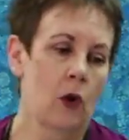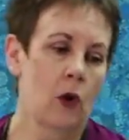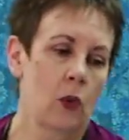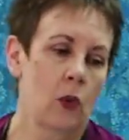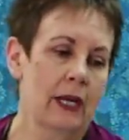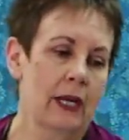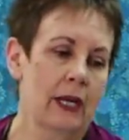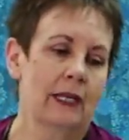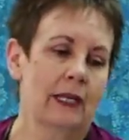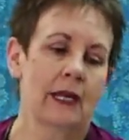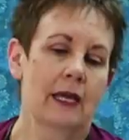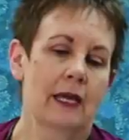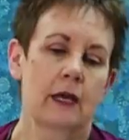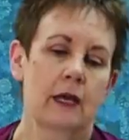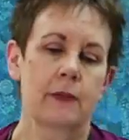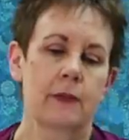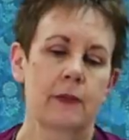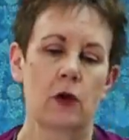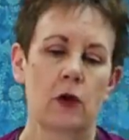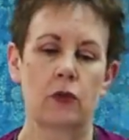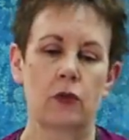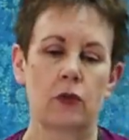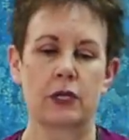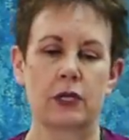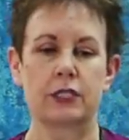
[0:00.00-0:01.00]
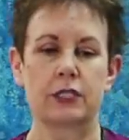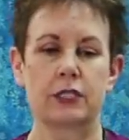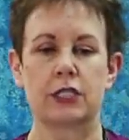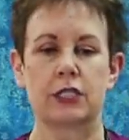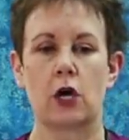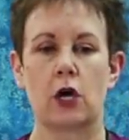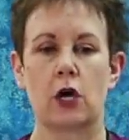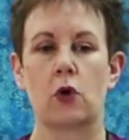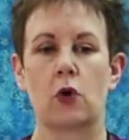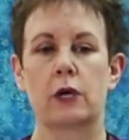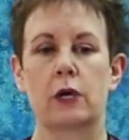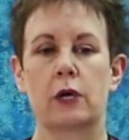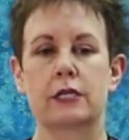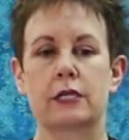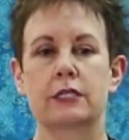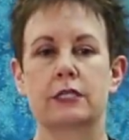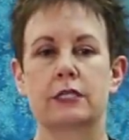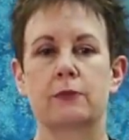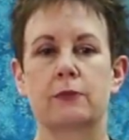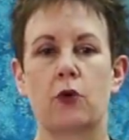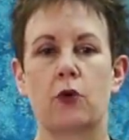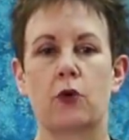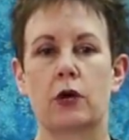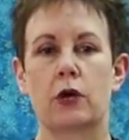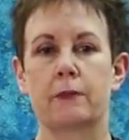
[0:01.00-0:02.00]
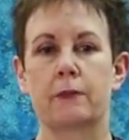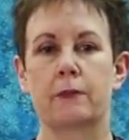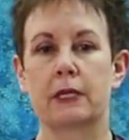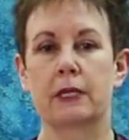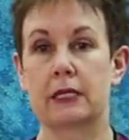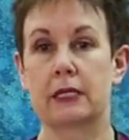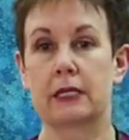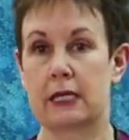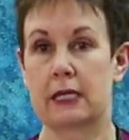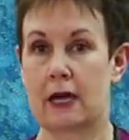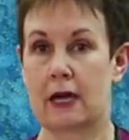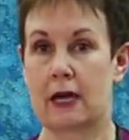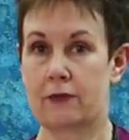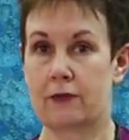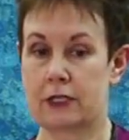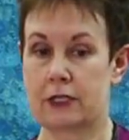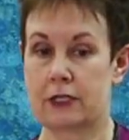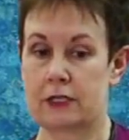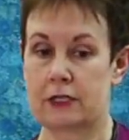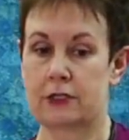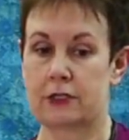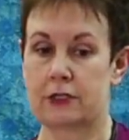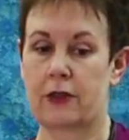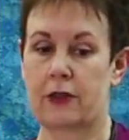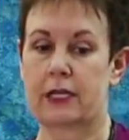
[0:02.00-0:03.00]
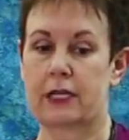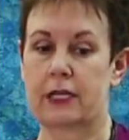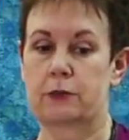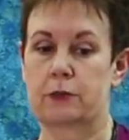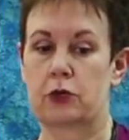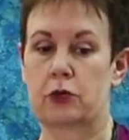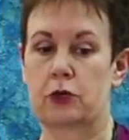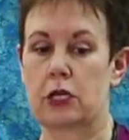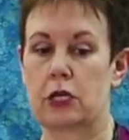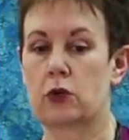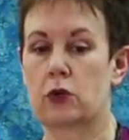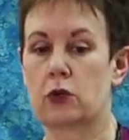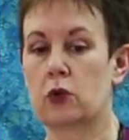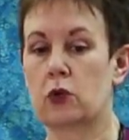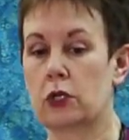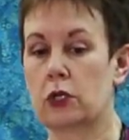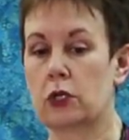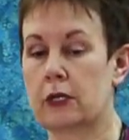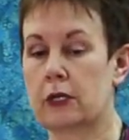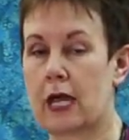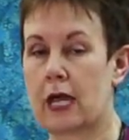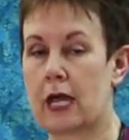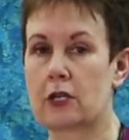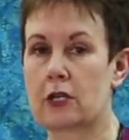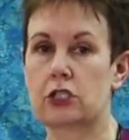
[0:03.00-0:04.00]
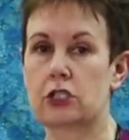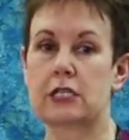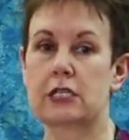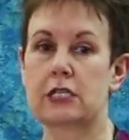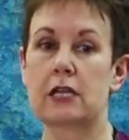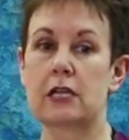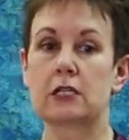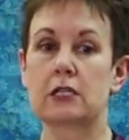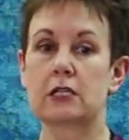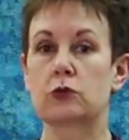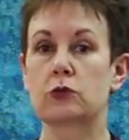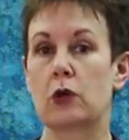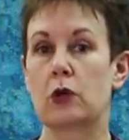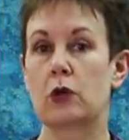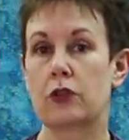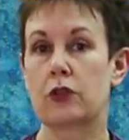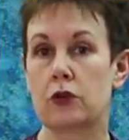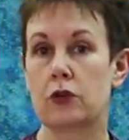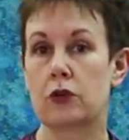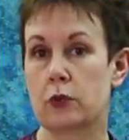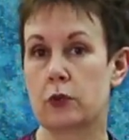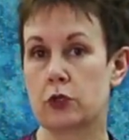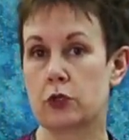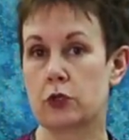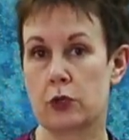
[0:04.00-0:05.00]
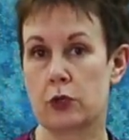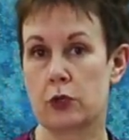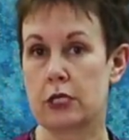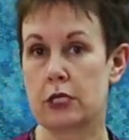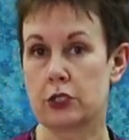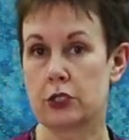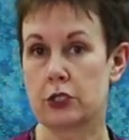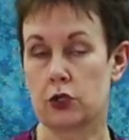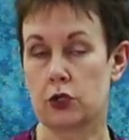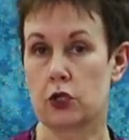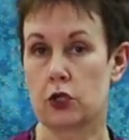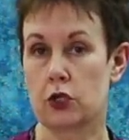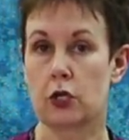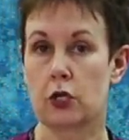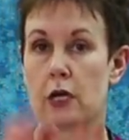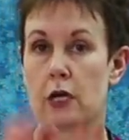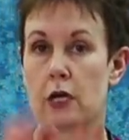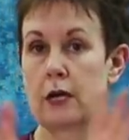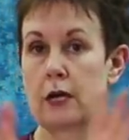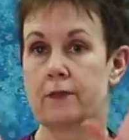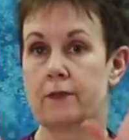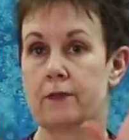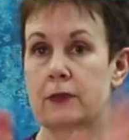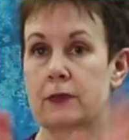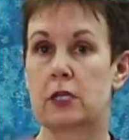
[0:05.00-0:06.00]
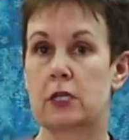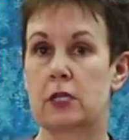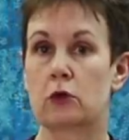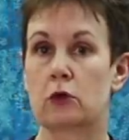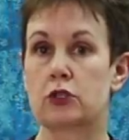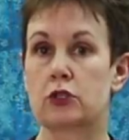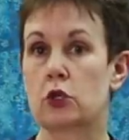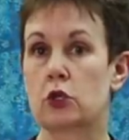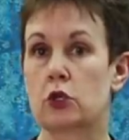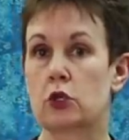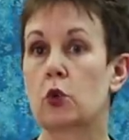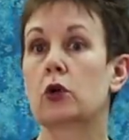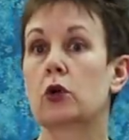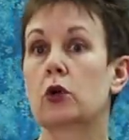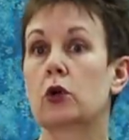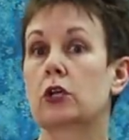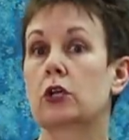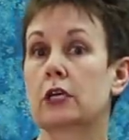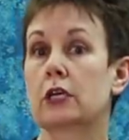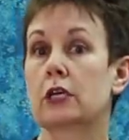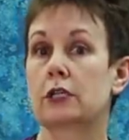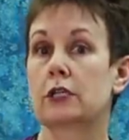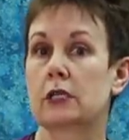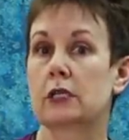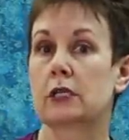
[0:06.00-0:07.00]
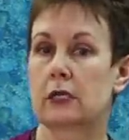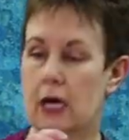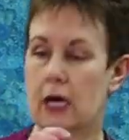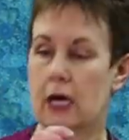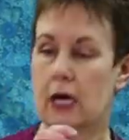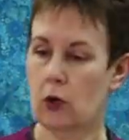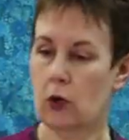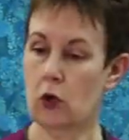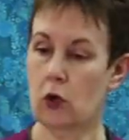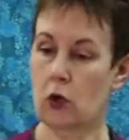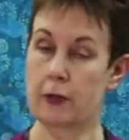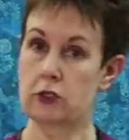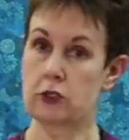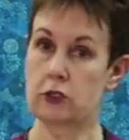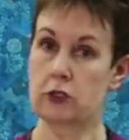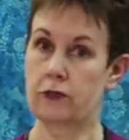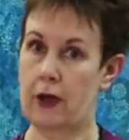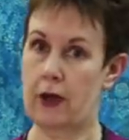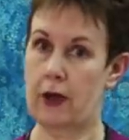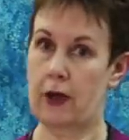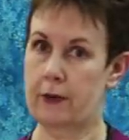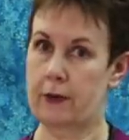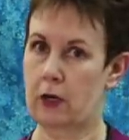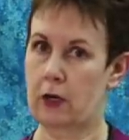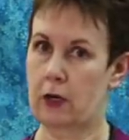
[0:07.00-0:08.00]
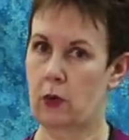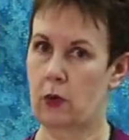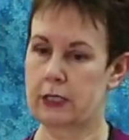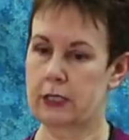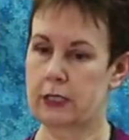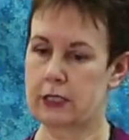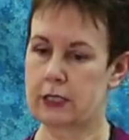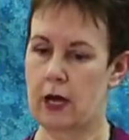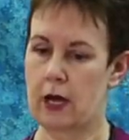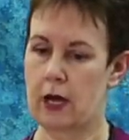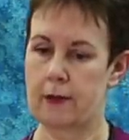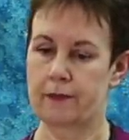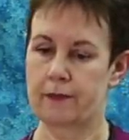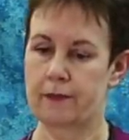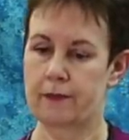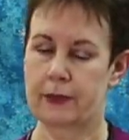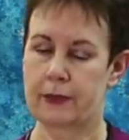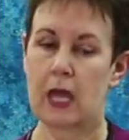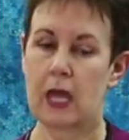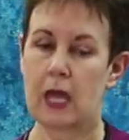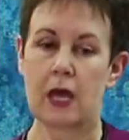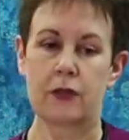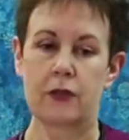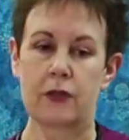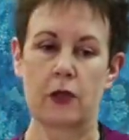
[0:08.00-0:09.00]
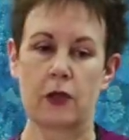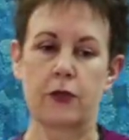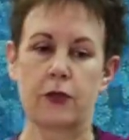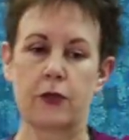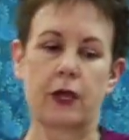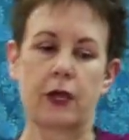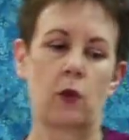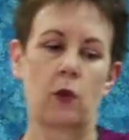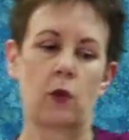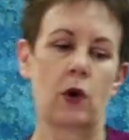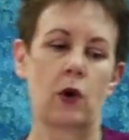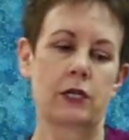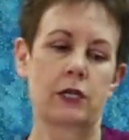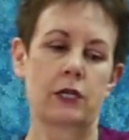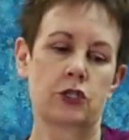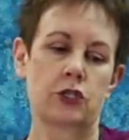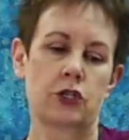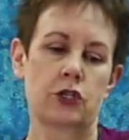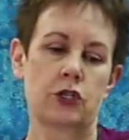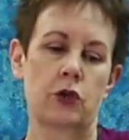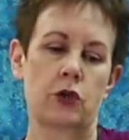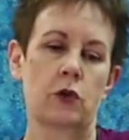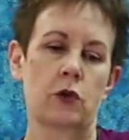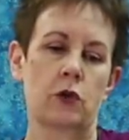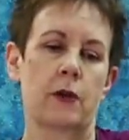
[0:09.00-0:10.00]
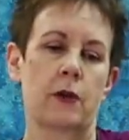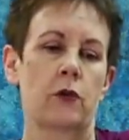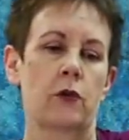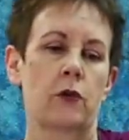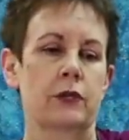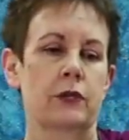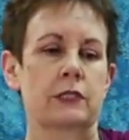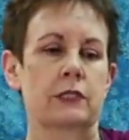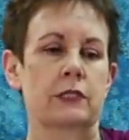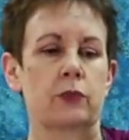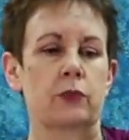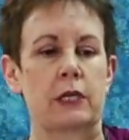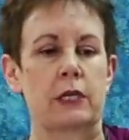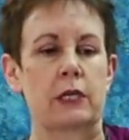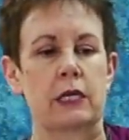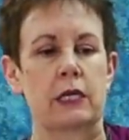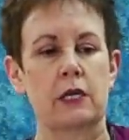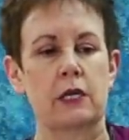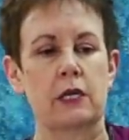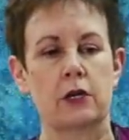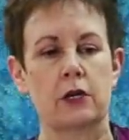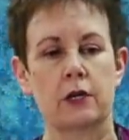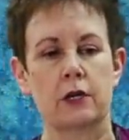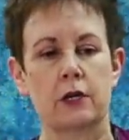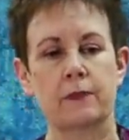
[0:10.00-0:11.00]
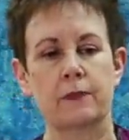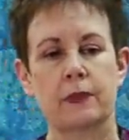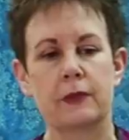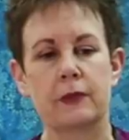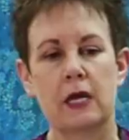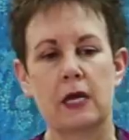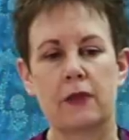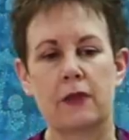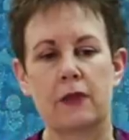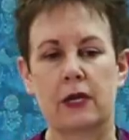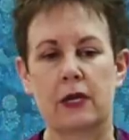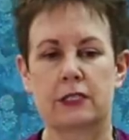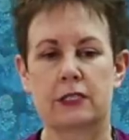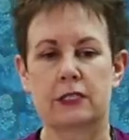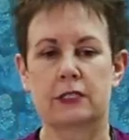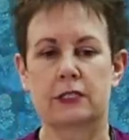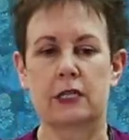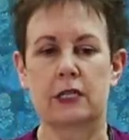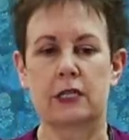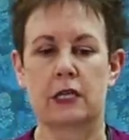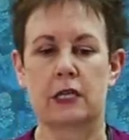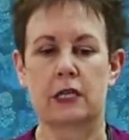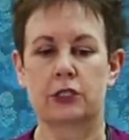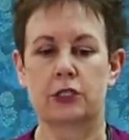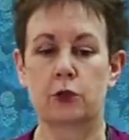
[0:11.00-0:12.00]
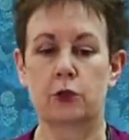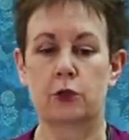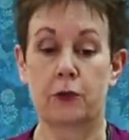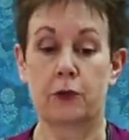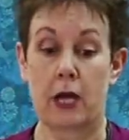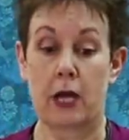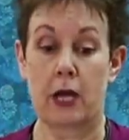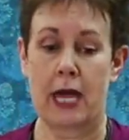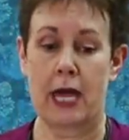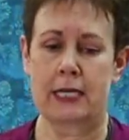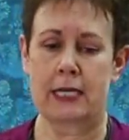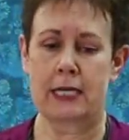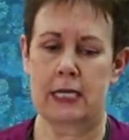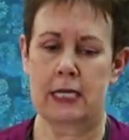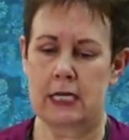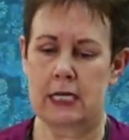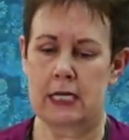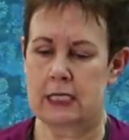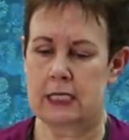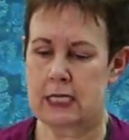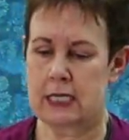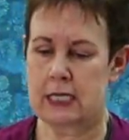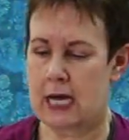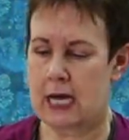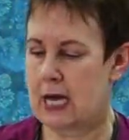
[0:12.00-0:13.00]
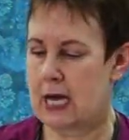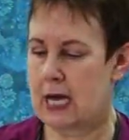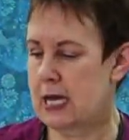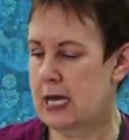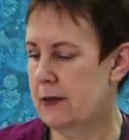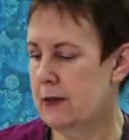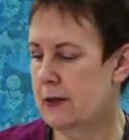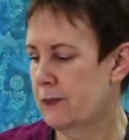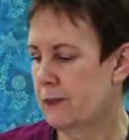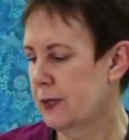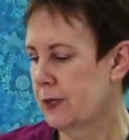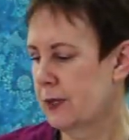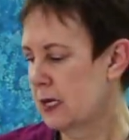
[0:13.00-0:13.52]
What I like about this though is the portability of it. So that's pretty cool. You can actually take this with you to retreats or you know, to your quilt guild and cut a whole bunch of fabric at one time. The other thing I wanted to show you about this one here, that's a super handy die,